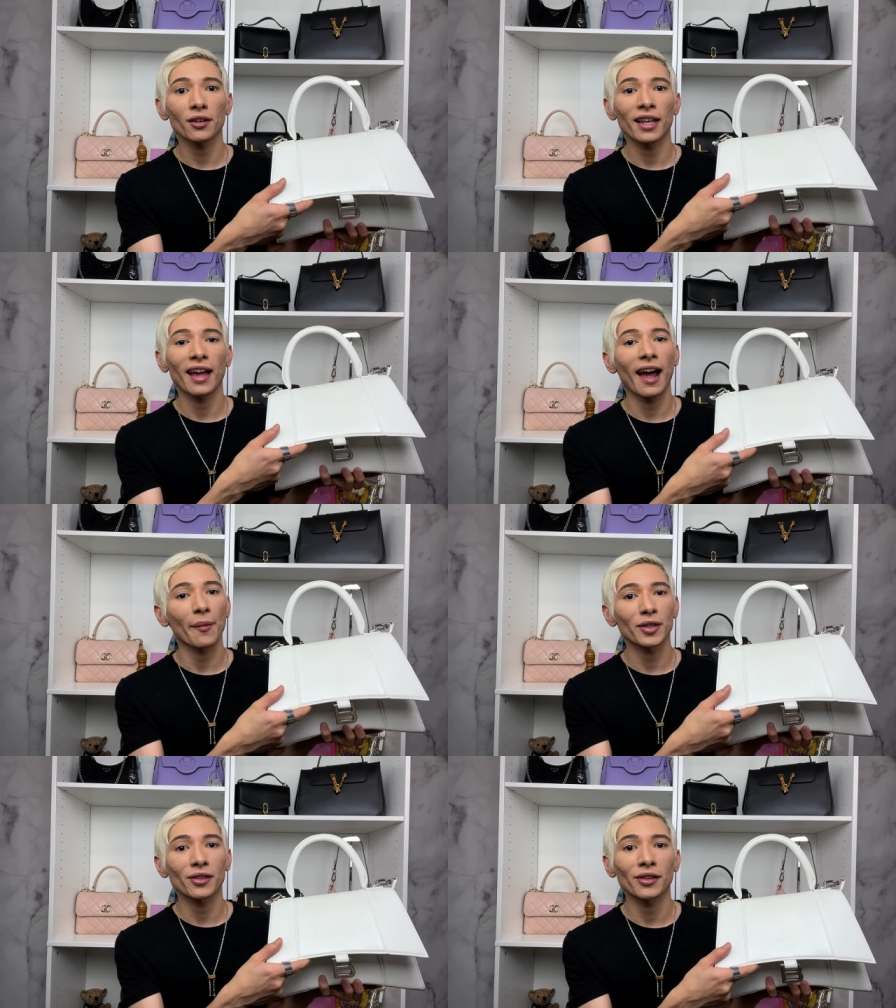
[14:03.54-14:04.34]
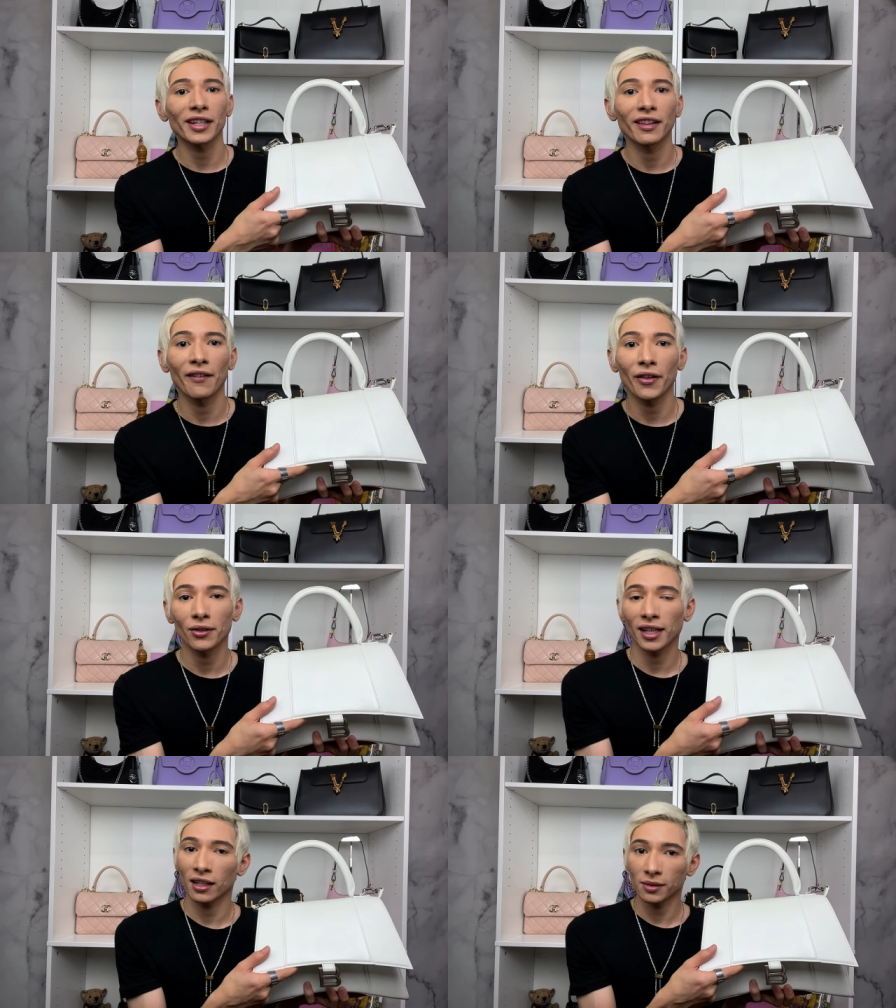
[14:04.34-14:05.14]
and I absolutely love those.
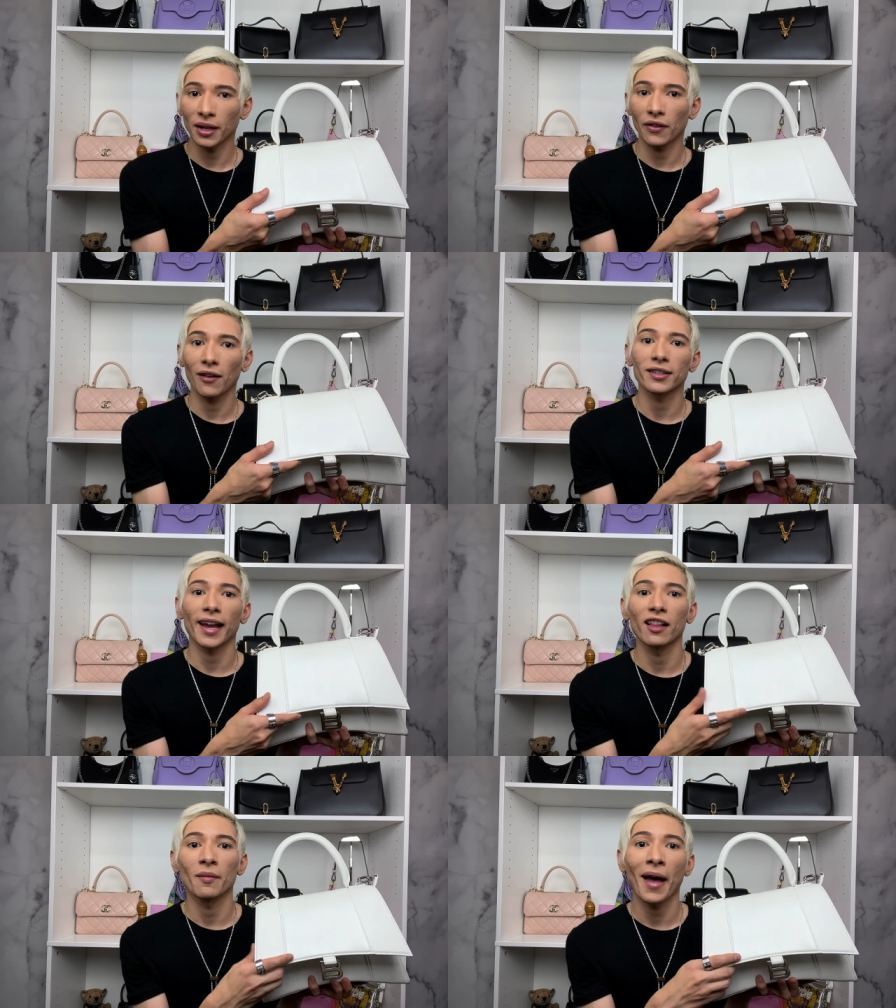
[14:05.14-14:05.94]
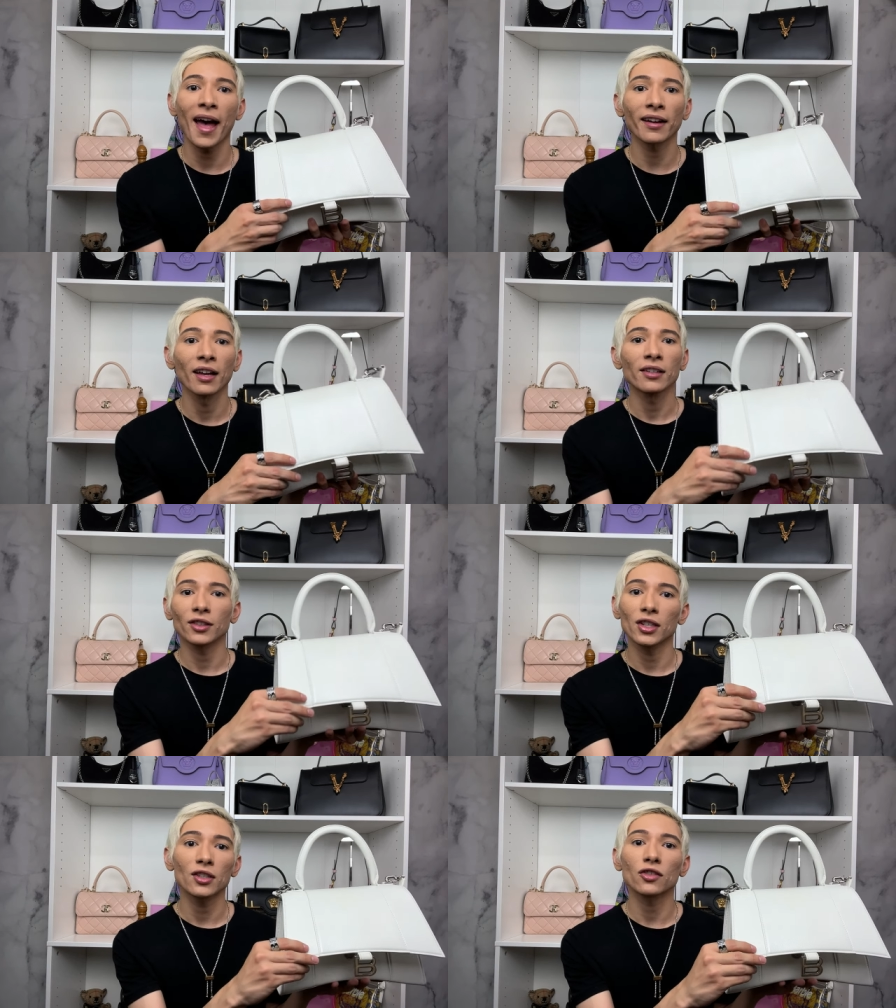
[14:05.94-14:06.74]
That is my favorite style of bag. So
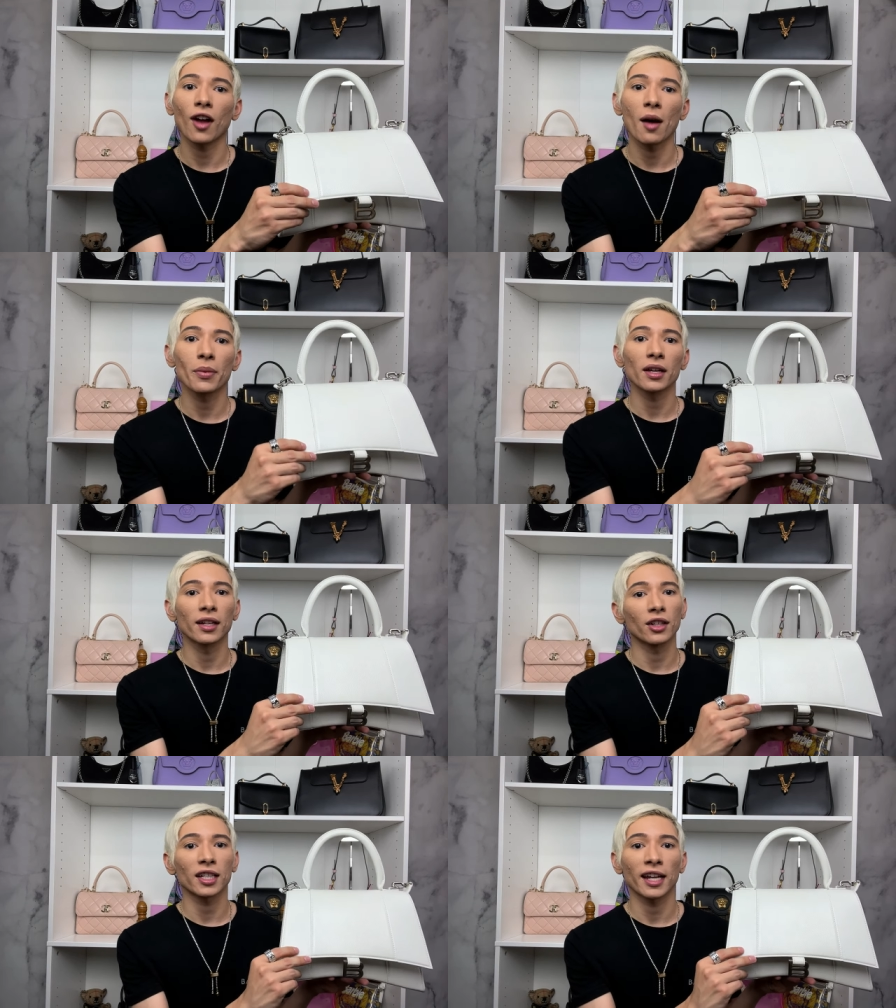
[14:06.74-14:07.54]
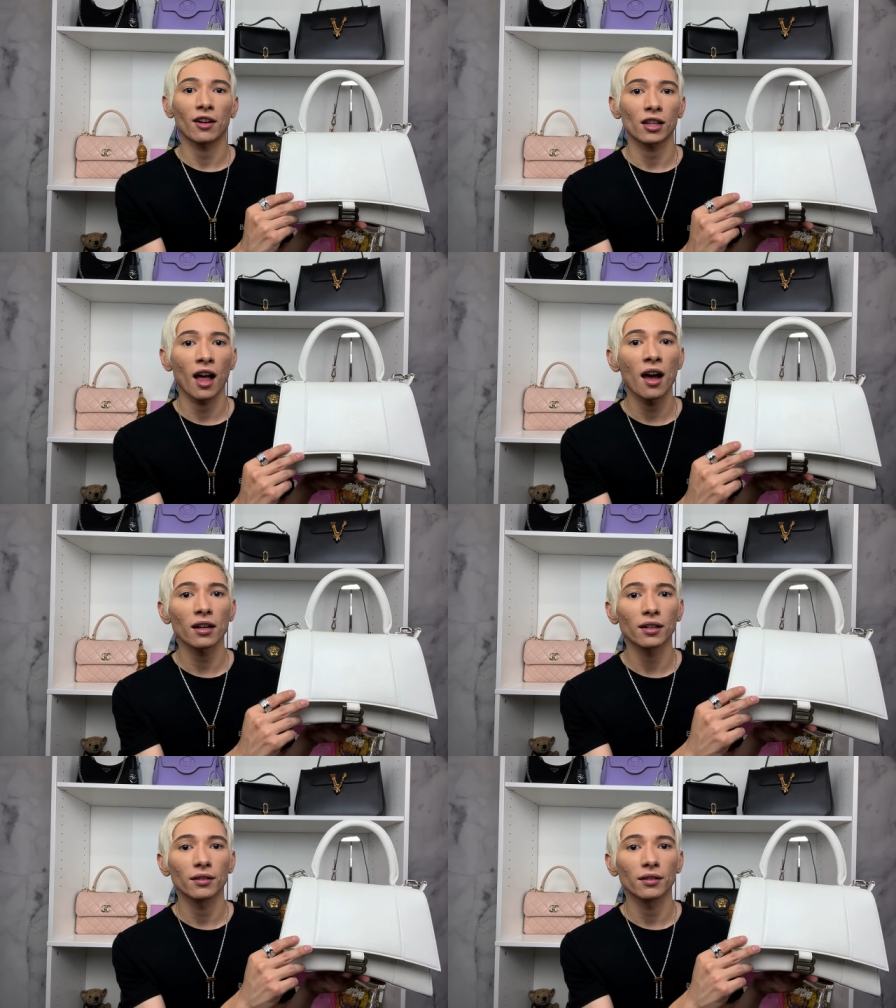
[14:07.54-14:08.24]
you just drop it, and you can hear it lock.